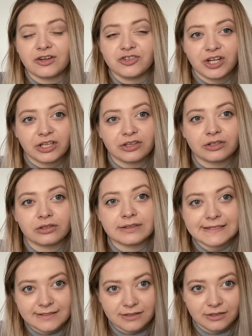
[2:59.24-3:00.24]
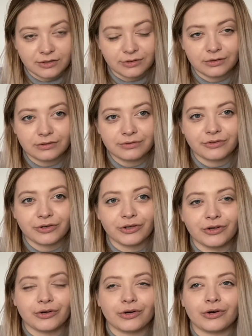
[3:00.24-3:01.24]
gentle circle for
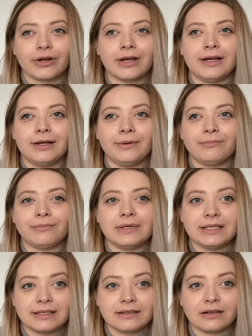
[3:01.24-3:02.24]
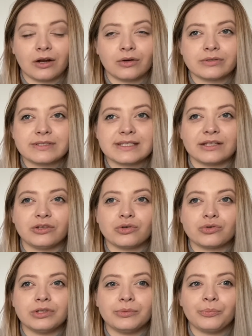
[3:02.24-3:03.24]
your linen clothes, and you
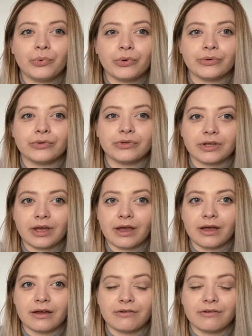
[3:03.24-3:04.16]
shouldn't put a